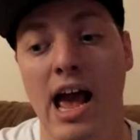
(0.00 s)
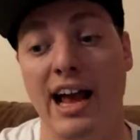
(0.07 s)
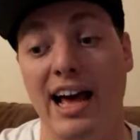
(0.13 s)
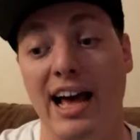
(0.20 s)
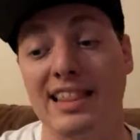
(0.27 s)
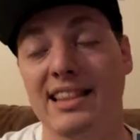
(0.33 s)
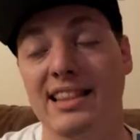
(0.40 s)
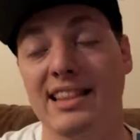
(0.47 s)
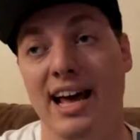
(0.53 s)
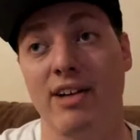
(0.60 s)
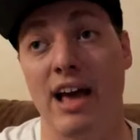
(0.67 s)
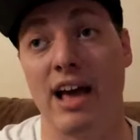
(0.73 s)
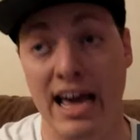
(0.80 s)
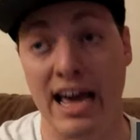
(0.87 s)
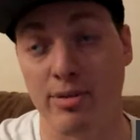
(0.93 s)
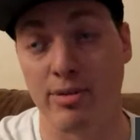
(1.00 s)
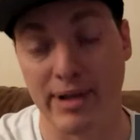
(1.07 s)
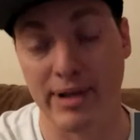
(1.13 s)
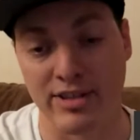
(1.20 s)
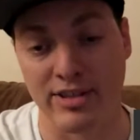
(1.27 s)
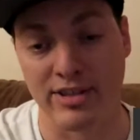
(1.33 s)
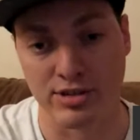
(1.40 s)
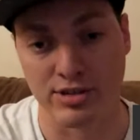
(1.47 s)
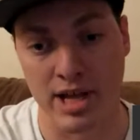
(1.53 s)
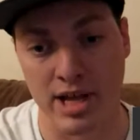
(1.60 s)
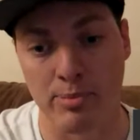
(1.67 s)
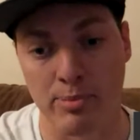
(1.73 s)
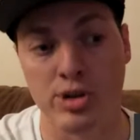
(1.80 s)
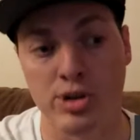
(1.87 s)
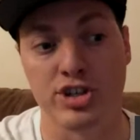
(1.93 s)
And I think that from an ethical
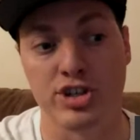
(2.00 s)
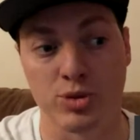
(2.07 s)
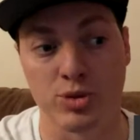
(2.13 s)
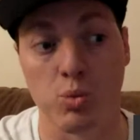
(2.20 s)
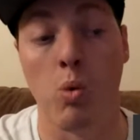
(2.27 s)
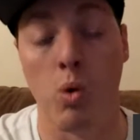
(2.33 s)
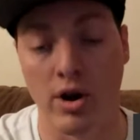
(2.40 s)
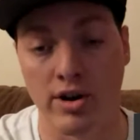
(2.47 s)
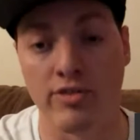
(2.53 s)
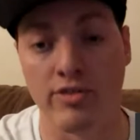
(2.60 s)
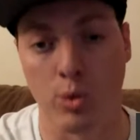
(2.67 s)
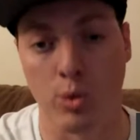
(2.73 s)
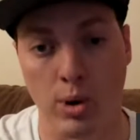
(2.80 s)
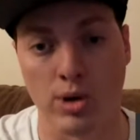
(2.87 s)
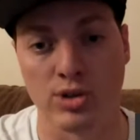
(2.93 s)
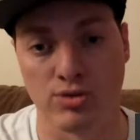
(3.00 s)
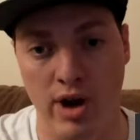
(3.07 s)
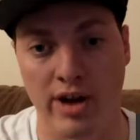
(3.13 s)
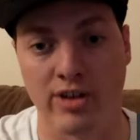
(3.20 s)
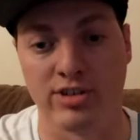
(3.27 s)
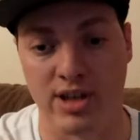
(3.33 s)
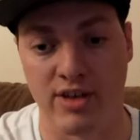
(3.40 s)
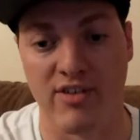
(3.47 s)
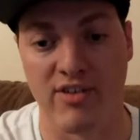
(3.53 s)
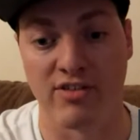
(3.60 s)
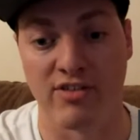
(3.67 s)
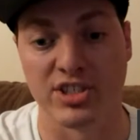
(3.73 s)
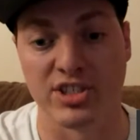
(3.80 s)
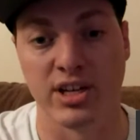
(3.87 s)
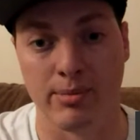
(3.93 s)
standpoint, she's one of the worst writers I've
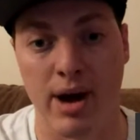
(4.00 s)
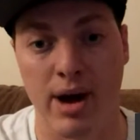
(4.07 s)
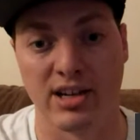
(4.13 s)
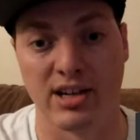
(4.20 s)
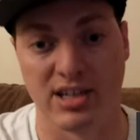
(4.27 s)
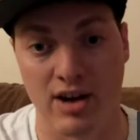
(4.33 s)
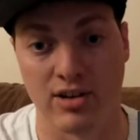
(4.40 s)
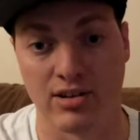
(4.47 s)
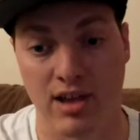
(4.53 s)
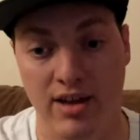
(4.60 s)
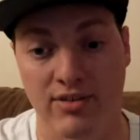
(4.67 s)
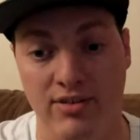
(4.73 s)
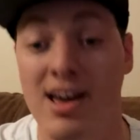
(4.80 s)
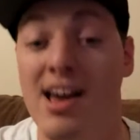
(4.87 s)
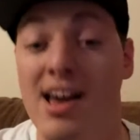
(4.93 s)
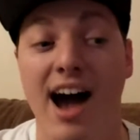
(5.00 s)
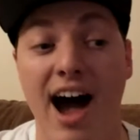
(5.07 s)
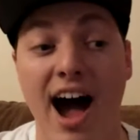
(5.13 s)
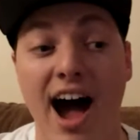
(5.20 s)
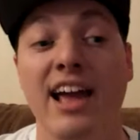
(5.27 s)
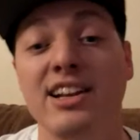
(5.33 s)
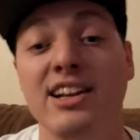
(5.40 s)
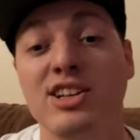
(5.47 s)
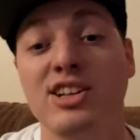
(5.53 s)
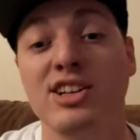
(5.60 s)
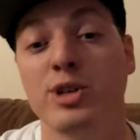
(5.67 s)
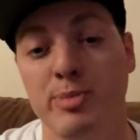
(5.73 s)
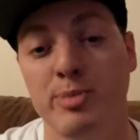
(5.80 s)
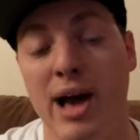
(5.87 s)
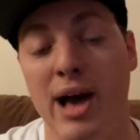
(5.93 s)
ever seen in my entire life.
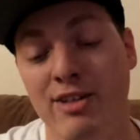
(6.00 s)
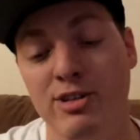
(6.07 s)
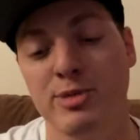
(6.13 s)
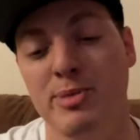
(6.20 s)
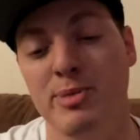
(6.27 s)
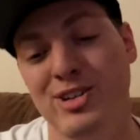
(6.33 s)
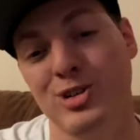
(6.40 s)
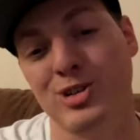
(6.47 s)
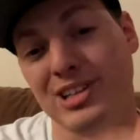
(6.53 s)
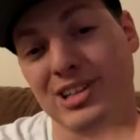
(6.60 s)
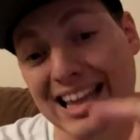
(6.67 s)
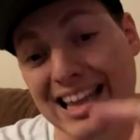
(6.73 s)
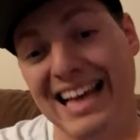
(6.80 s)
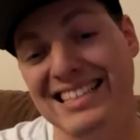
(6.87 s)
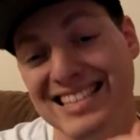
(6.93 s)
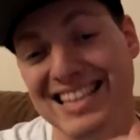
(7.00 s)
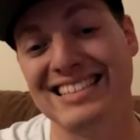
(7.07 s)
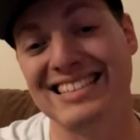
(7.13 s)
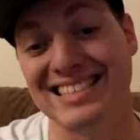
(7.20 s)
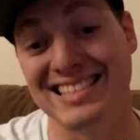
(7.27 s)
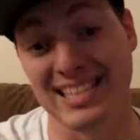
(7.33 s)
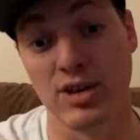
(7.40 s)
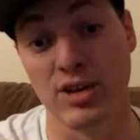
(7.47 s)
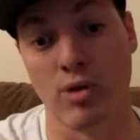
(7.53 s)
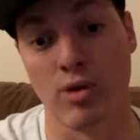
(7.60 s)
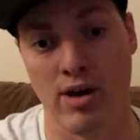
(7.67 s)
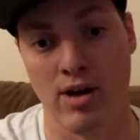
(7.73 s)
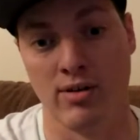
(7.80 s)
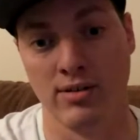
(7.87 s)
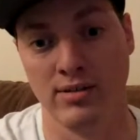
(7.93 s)
I respect her less than
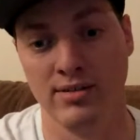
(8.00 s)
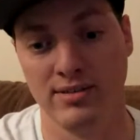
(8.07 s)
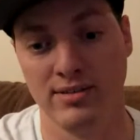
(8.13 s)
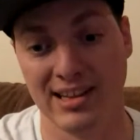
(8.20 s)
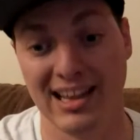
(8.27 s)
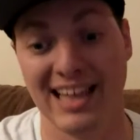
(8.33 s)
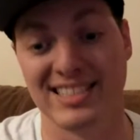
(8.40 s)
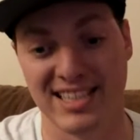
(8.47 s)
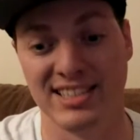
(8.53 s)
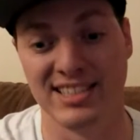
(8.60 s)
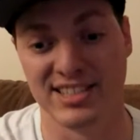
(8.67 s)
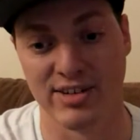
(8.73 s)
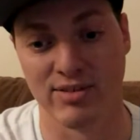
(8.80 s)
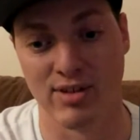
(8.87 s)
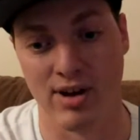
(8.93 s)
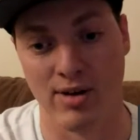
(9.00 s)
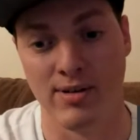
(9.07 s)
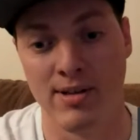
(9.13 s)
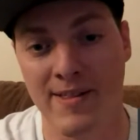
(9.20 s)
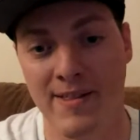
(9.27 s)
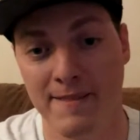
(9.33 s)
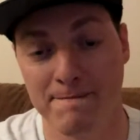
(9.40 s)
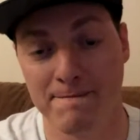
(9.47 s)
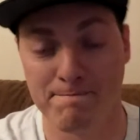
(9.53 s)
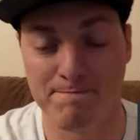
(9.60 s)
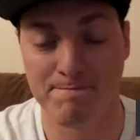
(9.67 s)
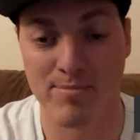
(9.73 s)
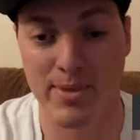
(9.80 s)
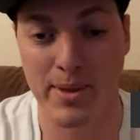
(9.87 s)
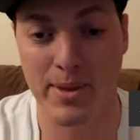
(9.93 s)
zero. Less than zero.
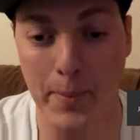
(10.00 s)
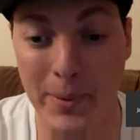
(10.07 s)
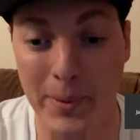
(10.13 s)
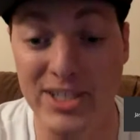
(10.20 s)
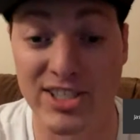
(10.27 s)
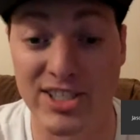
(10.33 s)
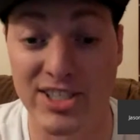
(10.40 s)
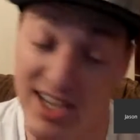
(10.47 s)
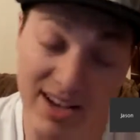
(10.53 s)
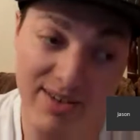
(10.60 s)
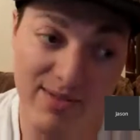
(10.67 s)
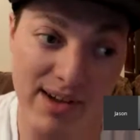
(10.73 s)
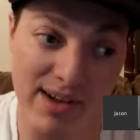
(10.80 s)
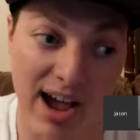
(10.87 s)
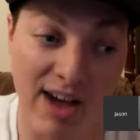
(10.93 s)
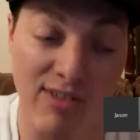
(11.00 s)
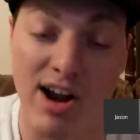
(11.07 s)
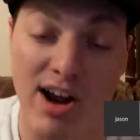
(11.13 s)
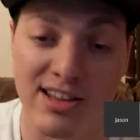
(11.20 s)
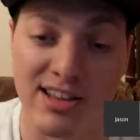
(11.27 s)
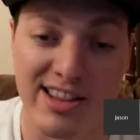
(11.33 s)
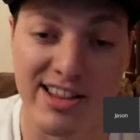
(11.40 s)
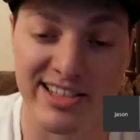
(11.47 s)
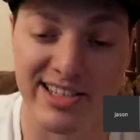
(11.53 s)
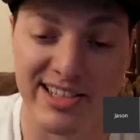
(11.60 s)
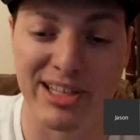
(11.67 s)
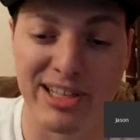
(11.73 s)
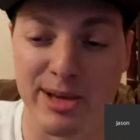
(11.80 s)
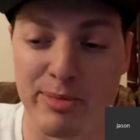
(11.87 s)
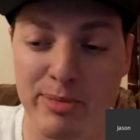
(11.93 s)
Which is, ironically, the
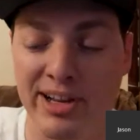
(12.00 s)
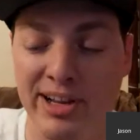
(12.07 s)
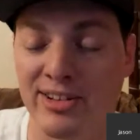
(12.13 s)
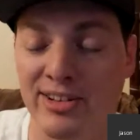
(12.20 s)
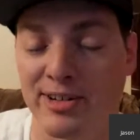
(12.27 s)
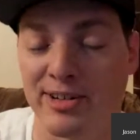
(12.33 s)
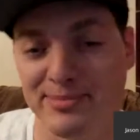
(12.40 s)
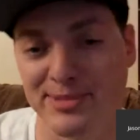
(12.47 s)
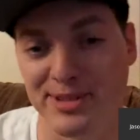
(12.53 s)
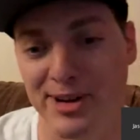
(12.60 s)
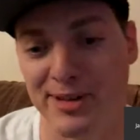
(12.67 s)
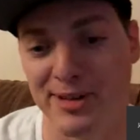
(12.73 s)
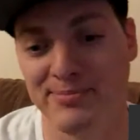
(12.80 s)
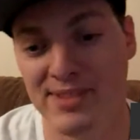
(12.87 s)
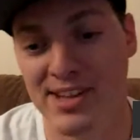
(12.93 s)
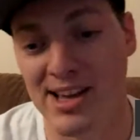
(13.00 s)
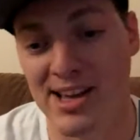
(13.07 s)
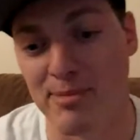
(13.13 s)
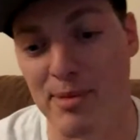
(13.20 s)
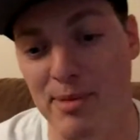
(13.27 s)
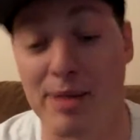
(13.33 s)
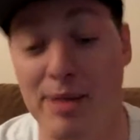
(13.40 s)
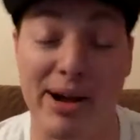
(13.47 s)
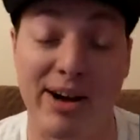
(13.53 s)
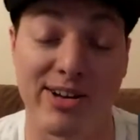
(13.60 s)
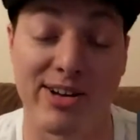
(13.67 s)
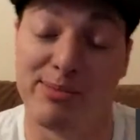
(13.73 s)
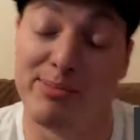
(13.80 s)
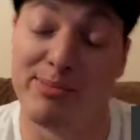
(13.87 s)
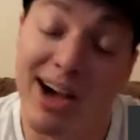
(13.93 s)
same place I put Hitler. So I'm not
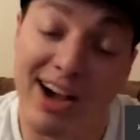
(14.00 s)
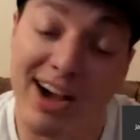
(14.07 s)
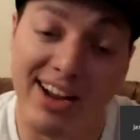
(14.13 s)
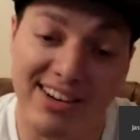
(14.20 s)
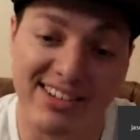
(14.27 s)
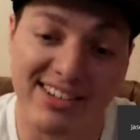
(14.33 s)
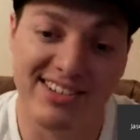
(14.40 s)
comparing them, but...